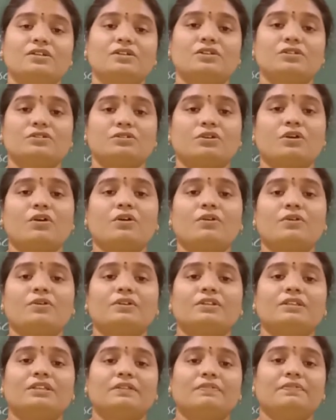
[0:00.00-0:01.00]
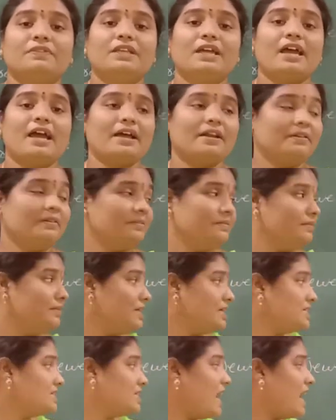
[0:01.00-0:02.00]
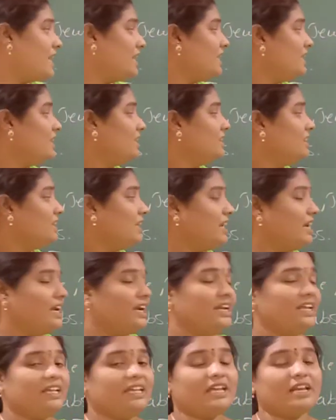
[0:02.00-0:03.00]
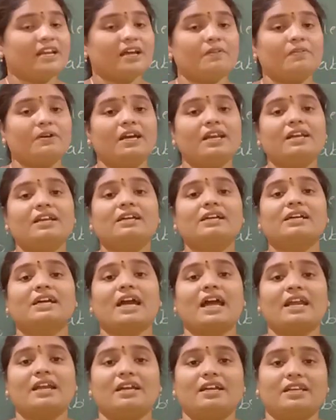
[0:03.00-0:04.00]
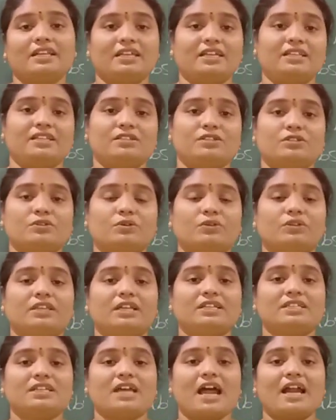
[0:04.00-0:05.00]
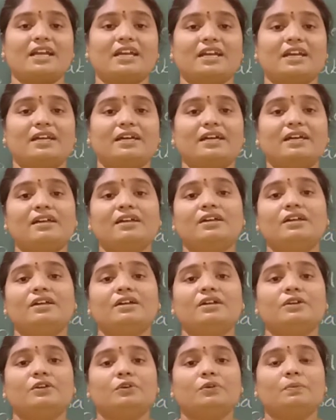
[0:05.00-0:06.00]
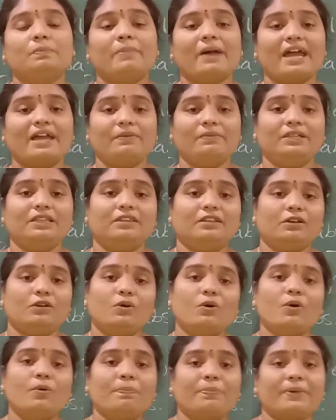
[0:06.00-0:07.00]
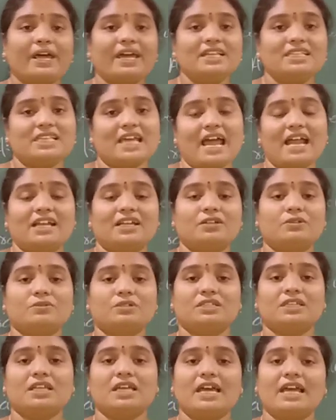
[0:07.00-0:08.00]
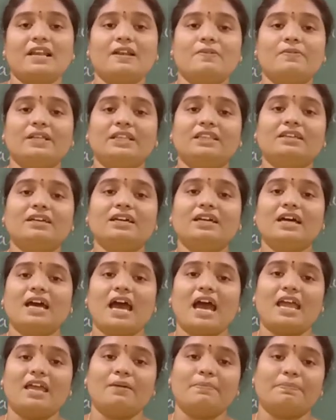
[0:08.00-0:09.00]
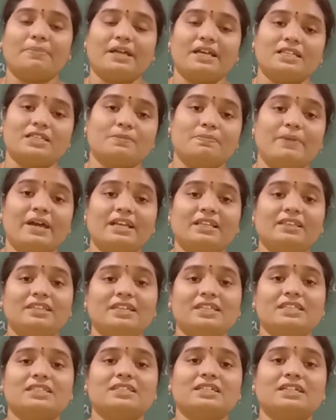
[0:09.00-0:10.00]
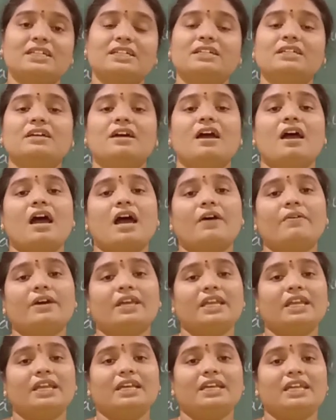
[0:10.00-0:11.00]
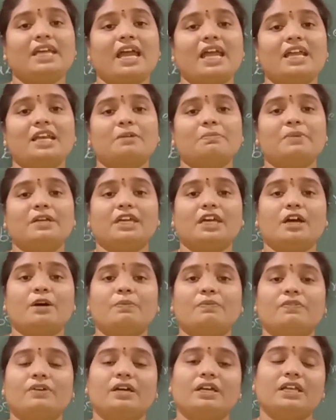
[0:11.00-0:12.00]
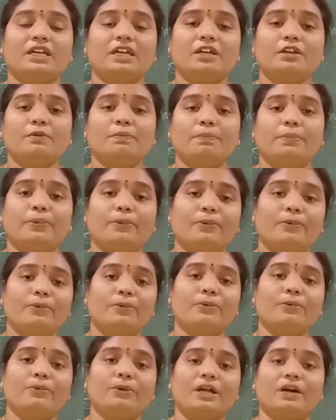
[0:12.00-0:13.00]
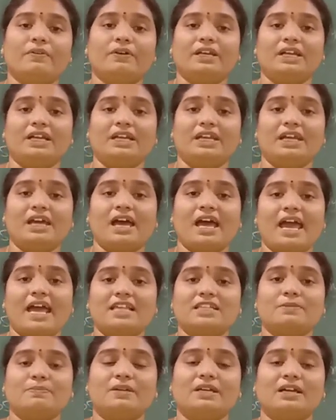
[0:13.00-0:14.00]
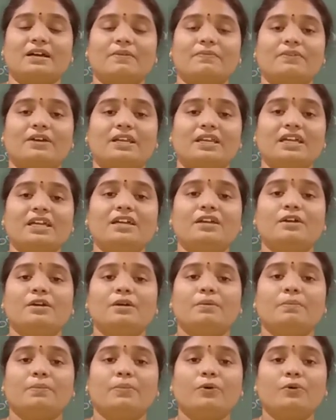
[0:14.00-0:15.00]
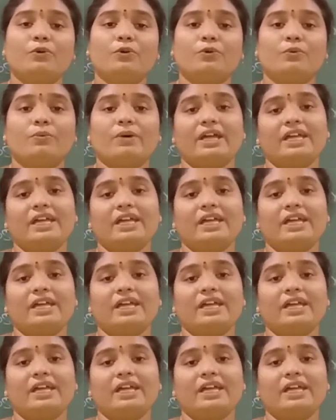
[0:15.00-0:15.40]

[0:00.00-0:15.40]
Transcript: So they started trading in our country. So they started to buy with low price and to sell with high price. By this, our India, it become very poor. Why it has become very poor?